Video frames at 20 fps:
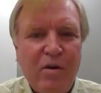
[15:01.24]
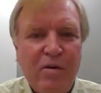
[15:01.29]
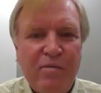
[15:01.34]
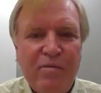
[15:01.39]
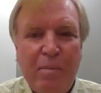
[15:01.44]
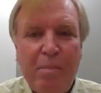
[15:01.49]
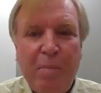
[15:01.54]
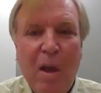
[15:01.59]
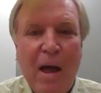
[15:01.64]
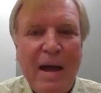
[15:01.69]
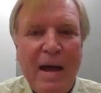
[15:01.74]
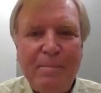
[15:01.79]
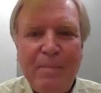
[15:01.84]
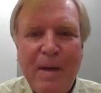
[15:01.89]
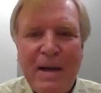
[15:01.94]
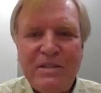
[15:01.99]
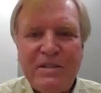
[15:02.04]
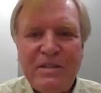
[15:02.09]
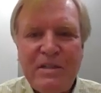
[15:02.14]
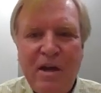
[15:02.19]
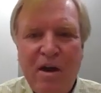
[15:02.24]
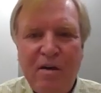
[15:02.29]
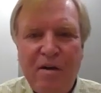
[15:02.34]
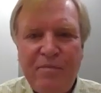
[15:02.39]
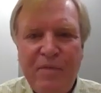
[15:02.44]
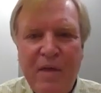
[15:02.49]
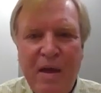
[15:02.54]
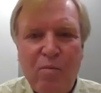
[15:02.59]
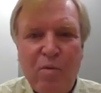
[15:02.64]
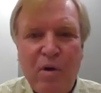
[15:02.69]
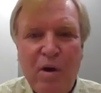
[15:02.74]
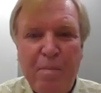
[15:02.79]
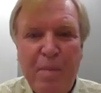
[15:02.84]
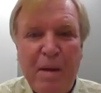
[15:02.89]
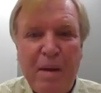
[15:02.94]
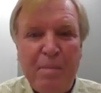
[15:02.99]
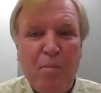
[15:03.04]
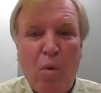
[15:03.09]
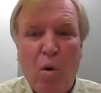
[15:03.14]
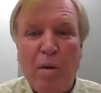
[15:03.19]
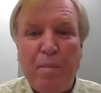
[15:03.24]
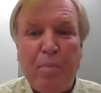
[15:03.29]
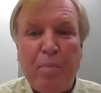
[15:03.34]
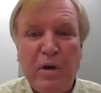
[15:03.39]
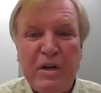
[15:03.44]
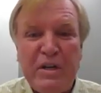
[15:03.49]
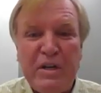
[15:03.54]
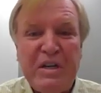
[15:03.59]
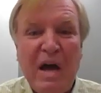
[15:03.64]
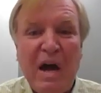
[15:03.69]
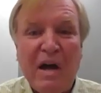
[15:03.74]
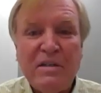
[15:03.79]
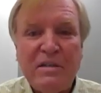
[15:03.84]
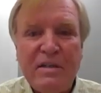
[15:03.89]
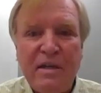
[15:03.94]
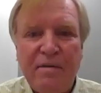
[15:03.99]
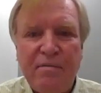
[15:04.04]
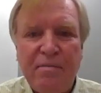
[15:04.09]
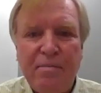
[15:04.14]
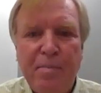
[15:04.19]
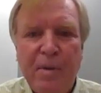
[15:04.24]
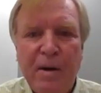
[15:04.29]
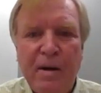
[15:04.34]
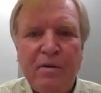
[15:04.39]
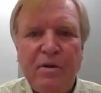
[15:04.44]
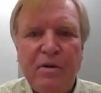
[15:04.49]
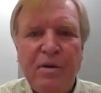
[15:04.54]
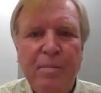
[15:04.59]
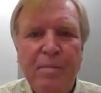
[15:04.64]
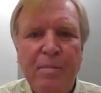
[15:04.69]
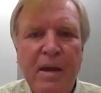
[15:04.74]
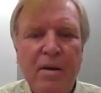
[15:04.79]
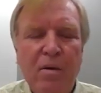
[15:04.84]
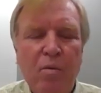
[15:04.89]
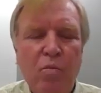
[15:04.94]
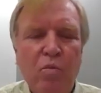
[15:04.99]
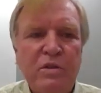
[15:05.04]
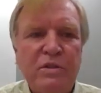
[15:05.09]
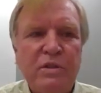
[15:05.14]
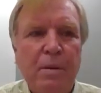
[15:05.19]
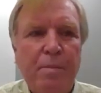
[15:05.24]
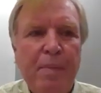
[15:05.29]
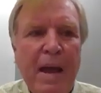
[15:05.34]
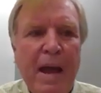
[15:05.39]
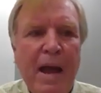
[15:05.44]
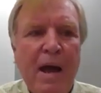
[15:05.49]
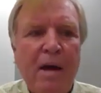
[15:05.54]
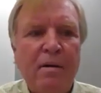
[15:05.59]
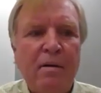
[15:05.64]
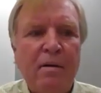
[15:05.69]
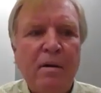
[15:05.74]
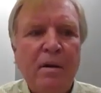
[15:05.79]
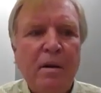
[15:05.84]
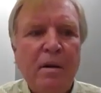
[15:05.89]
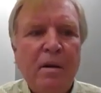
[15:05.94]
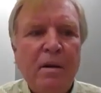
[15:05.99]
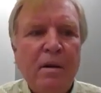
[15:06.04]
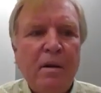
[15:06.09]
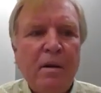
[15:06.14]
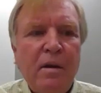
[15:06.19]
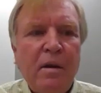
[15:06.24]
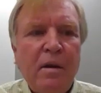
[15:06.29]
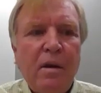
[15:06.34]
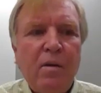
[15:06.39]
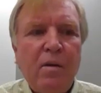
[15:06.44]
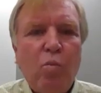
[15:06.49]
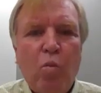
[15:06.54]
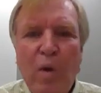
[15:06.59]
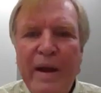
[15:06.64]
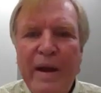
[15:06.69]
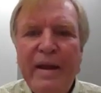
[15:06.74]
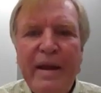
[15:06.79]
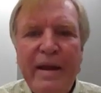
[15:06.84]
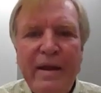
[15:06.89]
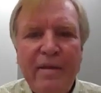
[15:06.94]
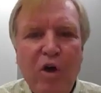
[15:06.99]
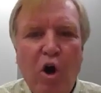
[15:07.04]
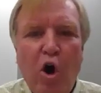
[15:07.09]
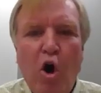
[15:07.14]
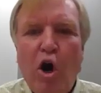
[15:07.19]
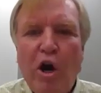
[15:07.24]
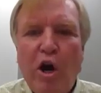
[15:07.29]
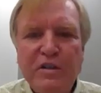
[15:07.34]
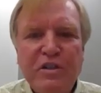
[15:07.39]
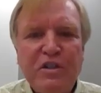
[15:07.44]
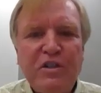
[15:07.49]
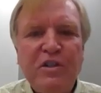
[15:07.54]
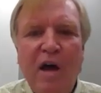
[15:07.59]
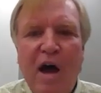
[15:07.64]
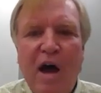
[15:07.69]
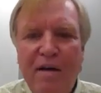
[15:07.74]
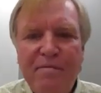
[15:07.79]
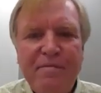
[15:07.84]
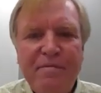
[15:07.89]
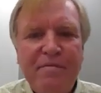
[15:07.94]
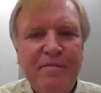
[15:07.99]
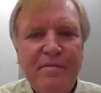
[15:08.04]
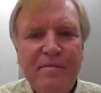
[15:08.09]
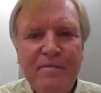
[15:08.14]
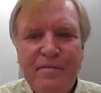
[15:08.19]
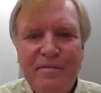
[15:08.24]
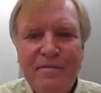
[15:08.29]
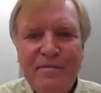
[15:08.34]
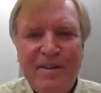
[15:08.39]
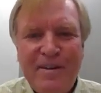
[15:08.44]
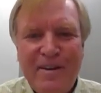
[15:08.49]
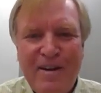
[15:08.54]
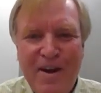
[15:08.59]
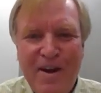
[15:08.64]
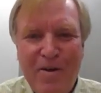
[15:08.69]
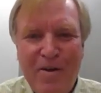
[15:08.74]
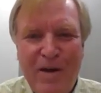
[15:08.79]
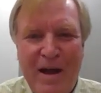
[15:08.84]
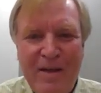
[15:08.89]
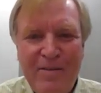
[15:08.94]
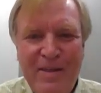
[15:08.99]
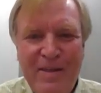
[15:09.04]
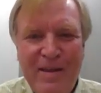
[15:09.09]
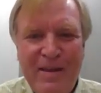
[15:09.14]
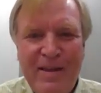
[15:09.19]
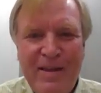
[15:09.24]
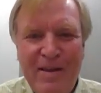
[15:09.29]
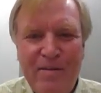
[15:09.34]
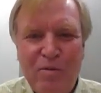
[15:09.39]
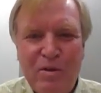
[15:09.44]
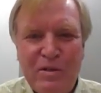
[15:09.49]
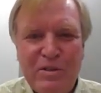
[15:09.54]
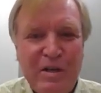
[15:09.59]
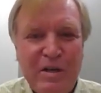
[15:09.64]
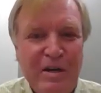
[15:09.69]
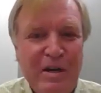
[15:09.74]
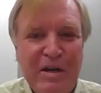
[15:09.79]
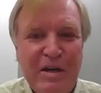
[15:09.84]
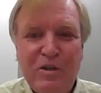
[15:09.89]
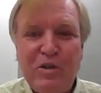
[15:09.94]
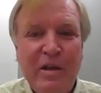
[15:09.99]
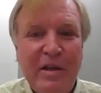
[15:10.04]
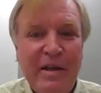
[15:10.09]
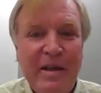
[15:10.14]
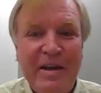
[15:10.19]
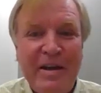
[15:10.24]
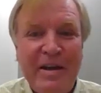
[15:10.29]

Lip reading: have applied myself that would have been more productive. But to me, it was about winning the hard stuff. I think it was initially an